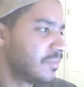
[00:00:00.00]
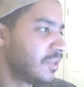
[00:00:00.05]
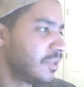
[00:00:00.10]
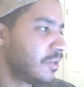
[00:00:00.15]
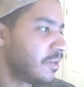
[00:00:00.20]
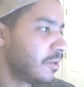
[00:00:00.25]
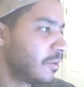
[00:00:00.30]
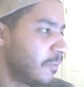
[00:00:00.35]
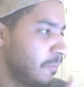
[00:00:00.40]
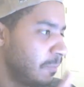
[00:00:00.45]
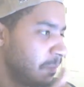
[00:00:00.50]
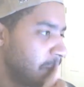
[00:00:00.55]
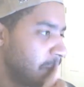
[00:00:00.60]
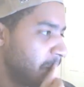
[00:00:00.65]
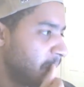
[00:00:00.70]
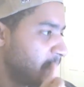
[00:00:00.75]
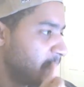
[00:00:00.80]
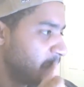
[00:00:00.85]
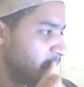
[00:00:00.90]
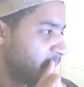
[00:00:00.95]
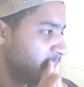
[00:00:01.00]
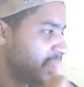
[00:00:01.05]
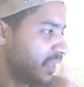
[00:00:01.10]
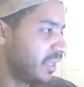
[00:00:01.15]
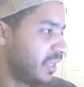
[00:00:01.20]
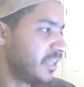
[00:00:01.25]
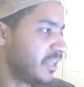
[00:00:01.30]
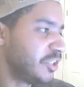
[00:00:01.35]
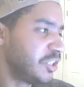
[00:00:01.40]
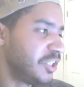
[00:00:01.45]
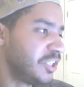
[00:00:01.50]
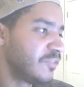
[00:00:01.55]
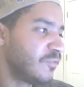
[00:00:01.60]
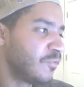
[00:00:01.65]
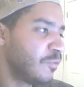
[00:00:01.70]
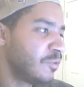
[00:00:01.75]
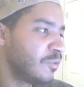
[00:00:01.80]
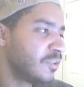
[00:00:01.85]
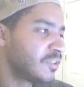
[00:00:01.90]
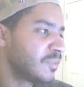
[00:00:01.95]
you know? And she's
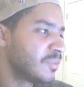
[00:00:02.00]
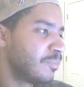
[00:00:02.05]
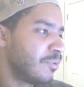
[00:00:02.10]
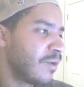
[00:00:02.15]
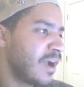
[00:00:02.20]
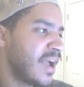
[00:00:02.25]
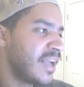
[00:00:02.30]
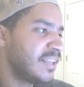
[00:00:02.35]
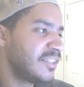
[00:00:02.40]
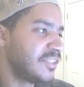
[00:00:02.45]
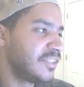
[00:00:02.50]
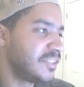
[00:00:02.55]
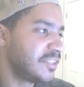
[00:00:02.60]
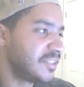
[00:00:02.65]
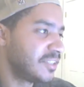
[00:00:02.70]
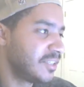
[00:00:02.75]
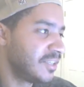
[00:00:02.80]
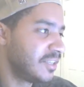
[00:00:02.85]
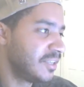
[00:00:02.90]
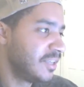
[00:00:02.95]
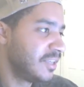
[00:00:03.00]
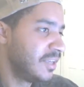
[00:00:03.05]
full of surprises.